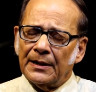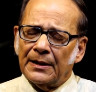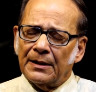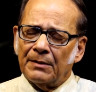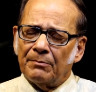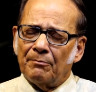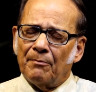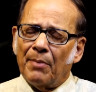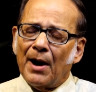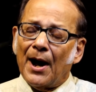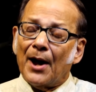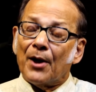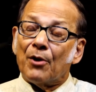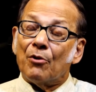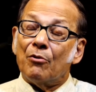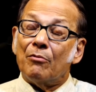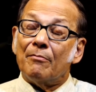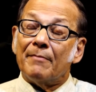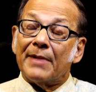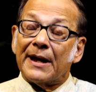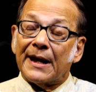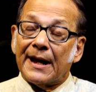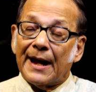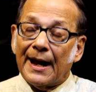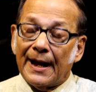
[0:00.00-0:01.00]

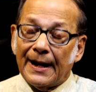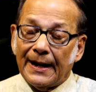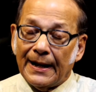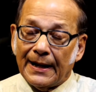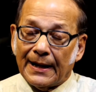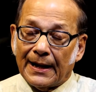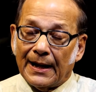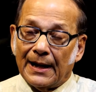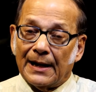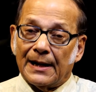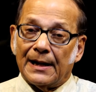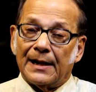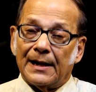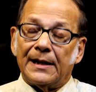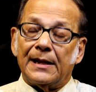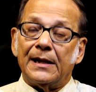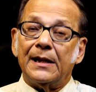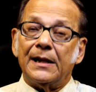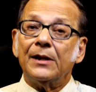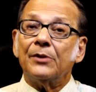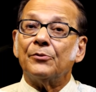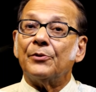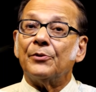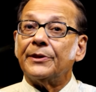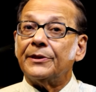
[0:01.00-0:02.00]

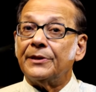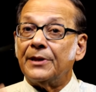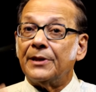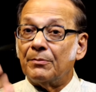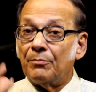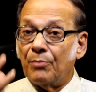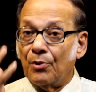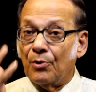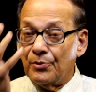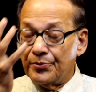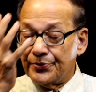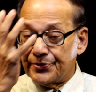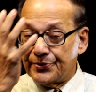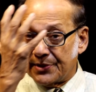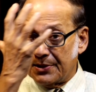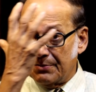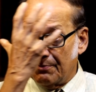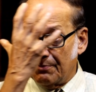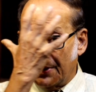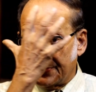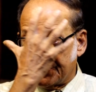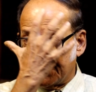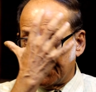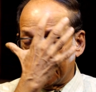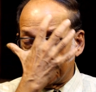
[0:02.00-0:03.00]
biomechanically with the bones
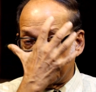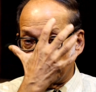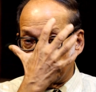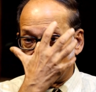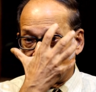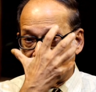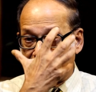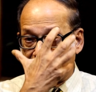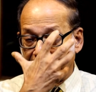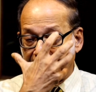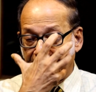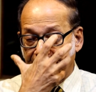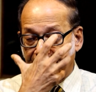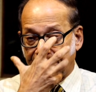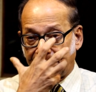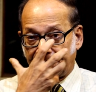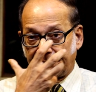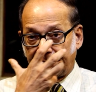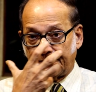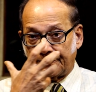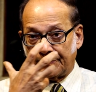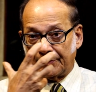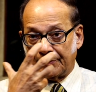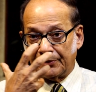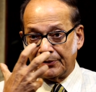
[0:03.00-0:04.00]
and muscles of the
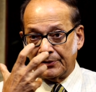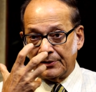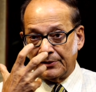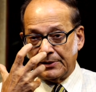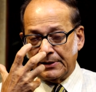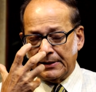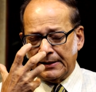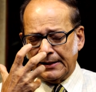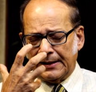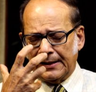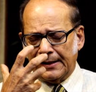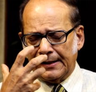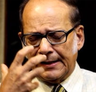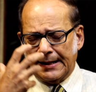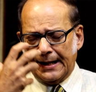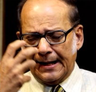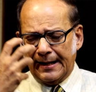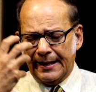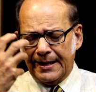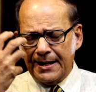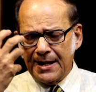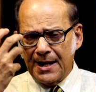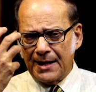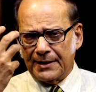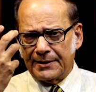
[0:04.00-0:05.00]
face. In
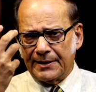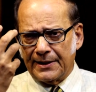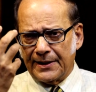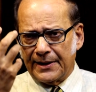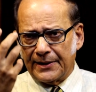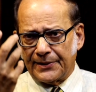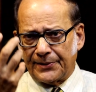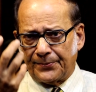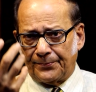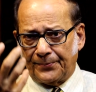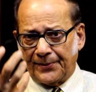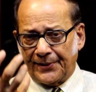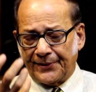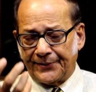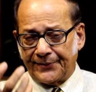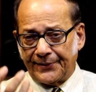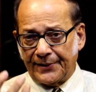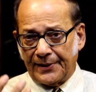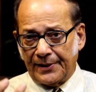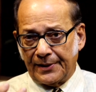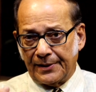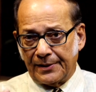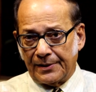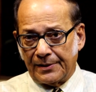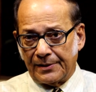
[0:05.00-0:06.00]
any other
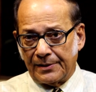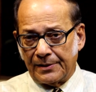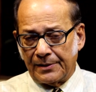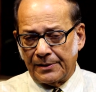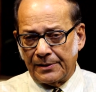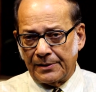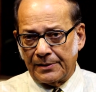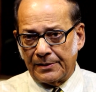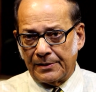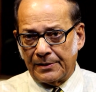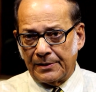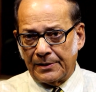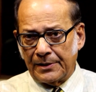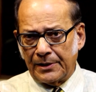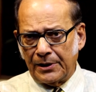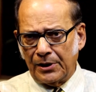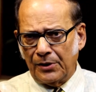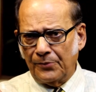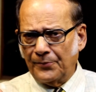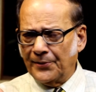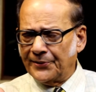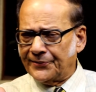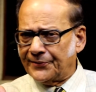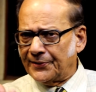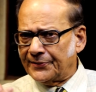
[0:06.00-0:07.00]
expression,
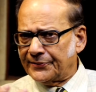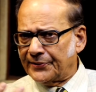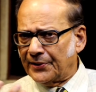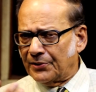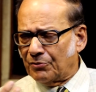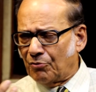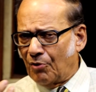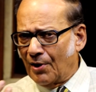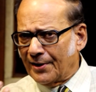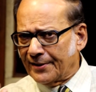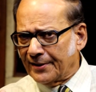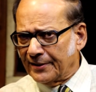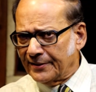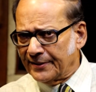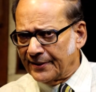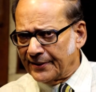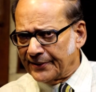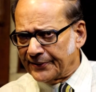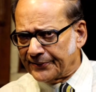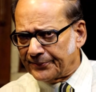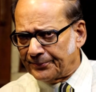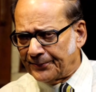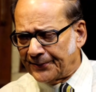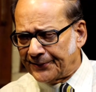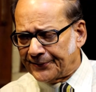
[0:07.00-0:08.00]
You may say, sir, what other
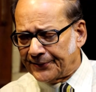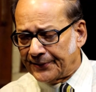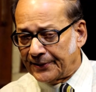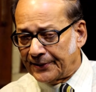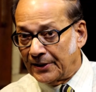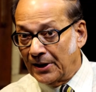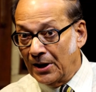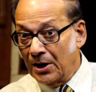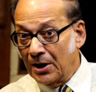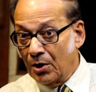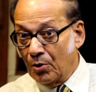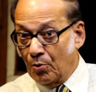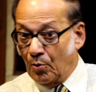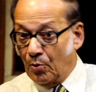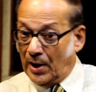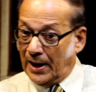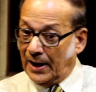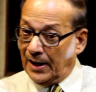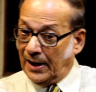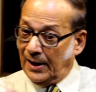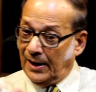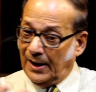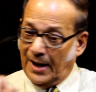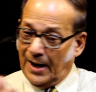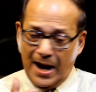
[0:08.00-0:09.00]
expression?
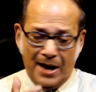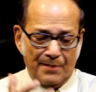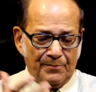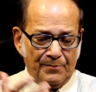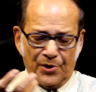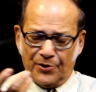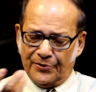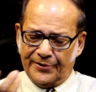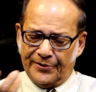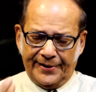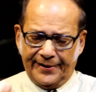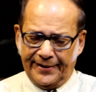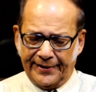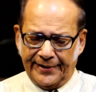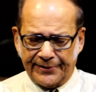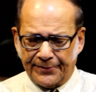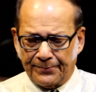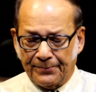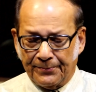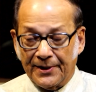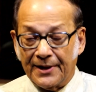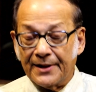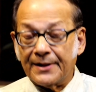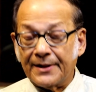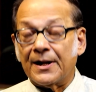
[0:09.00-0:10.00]
Well, I'm not an
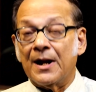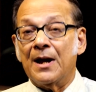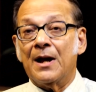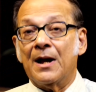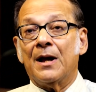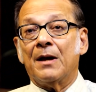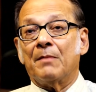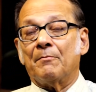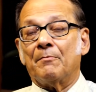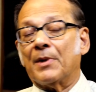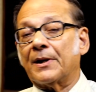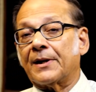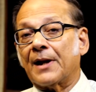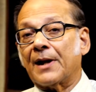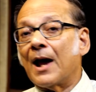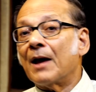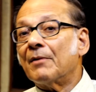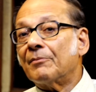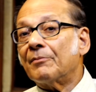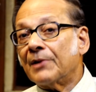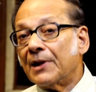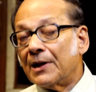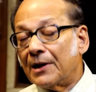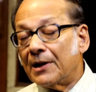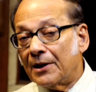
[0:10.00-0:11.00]
expert, but I
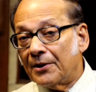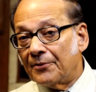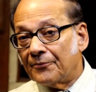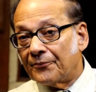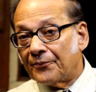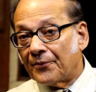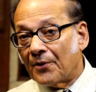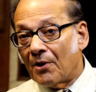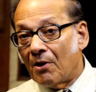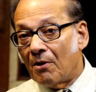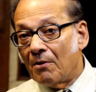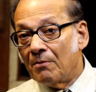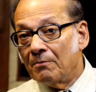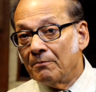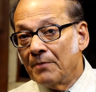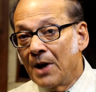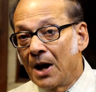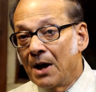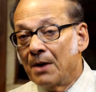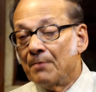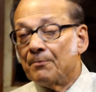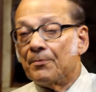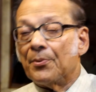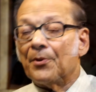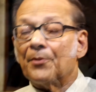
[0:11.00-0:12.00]
have learned from
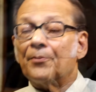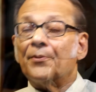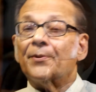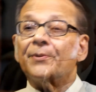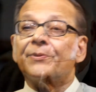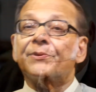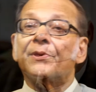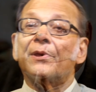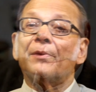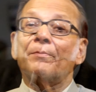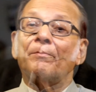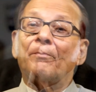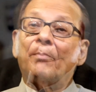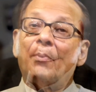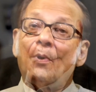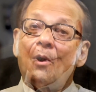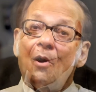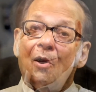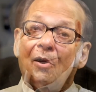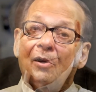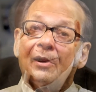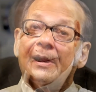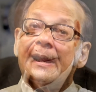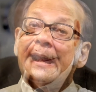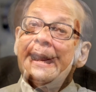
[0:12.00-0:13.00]
Professor
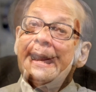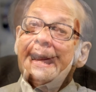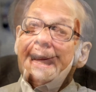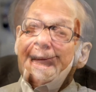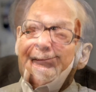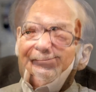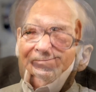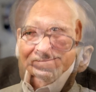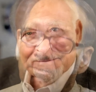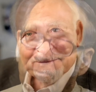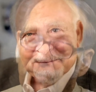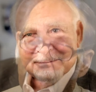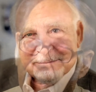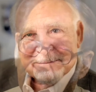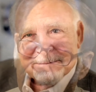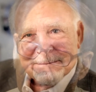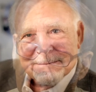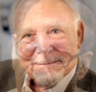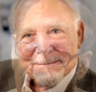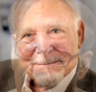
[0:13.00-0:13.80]
Paul Eichmann,